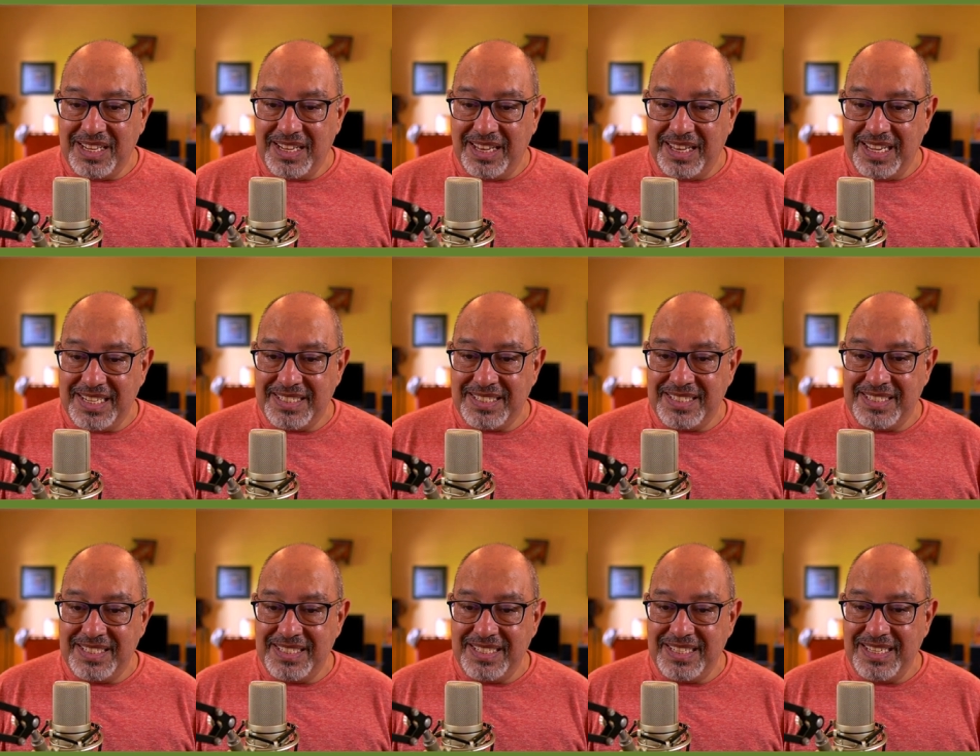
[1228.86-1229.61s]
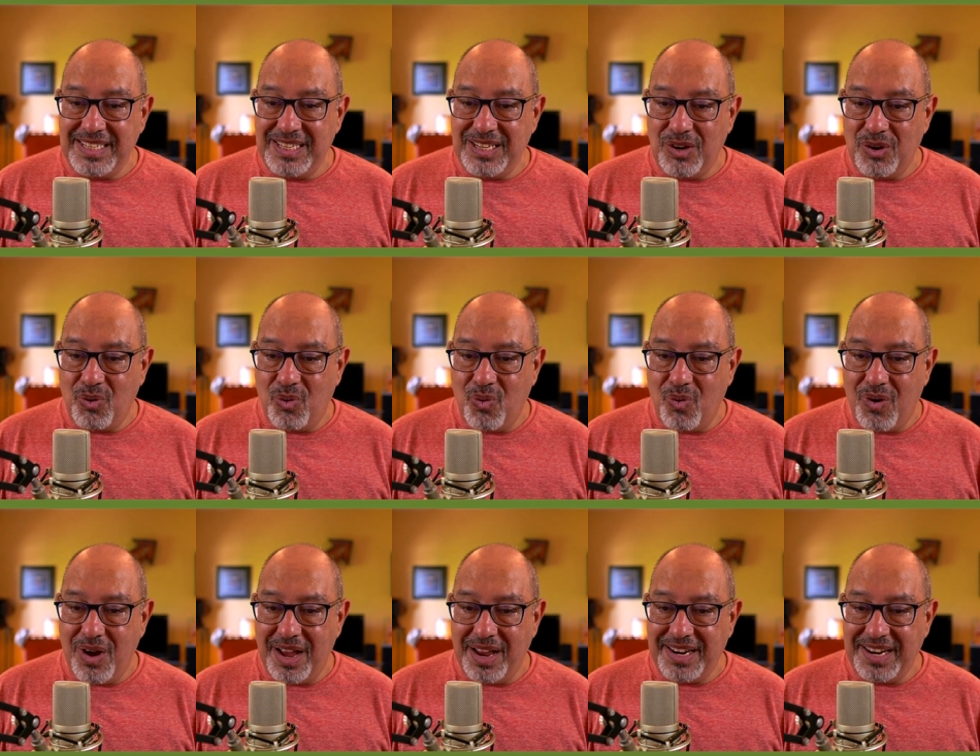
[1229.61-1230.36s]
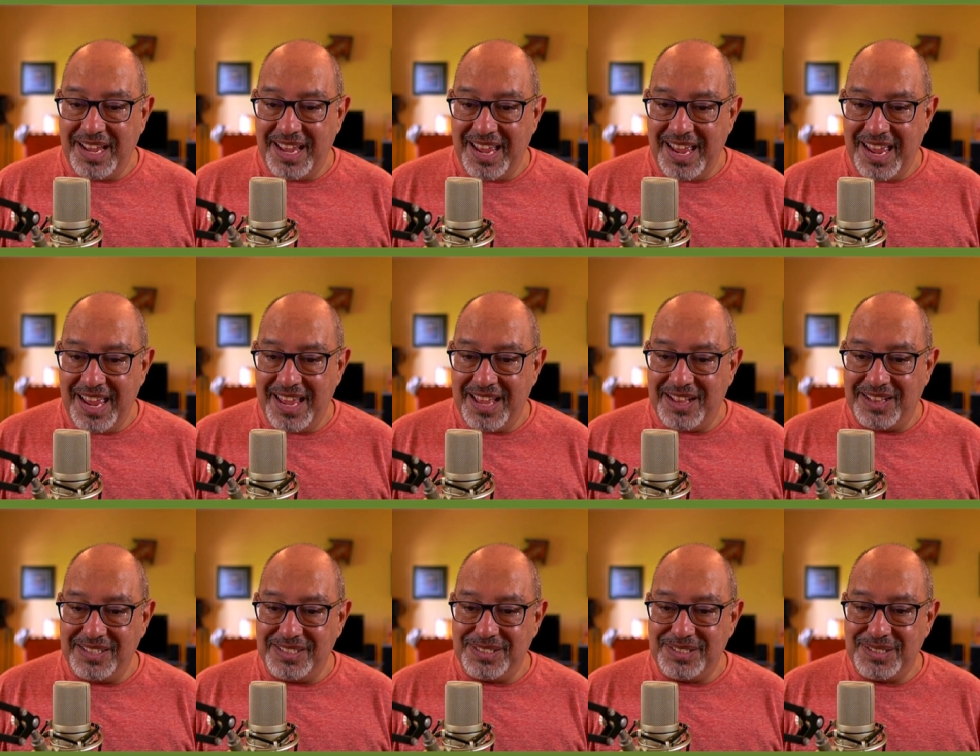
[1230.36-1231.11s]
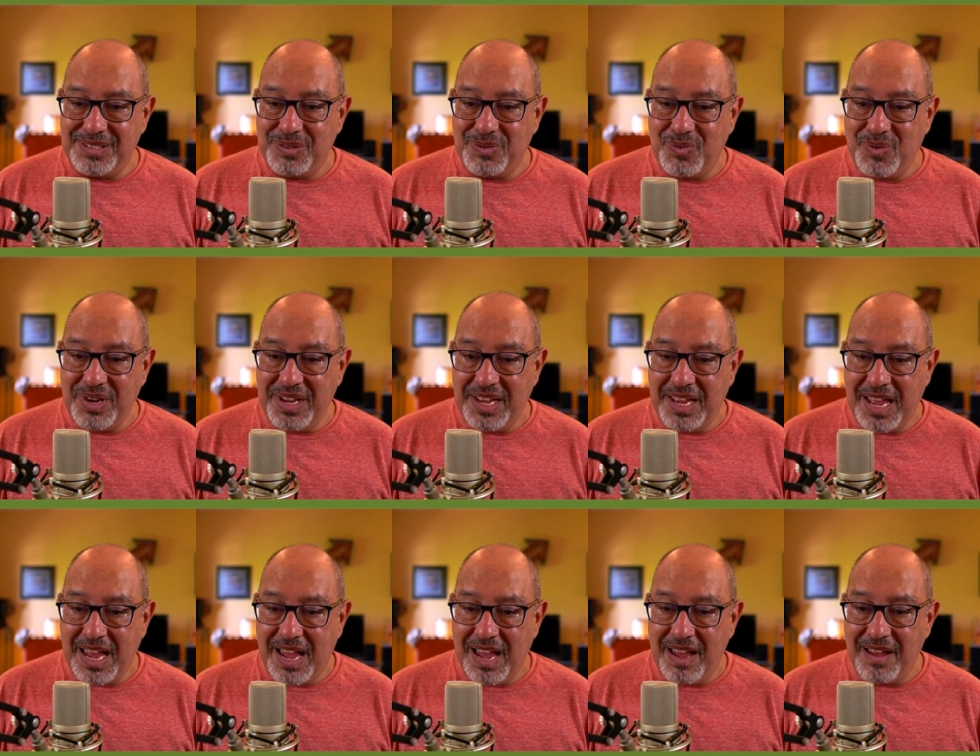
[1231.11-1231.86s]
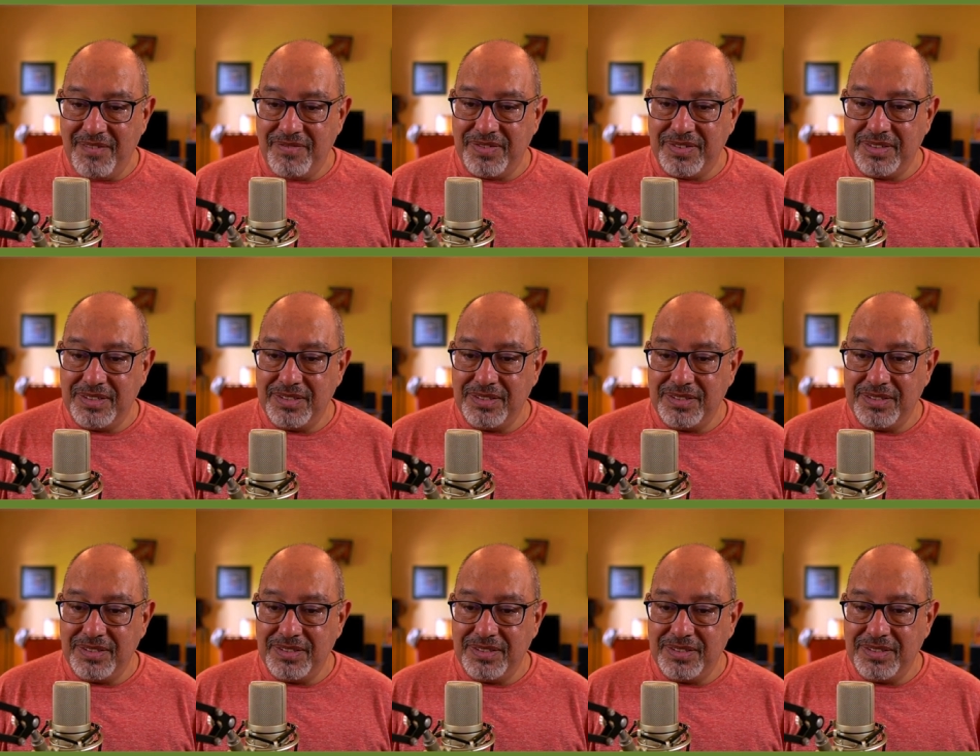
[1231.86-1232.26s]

let's see what else we have.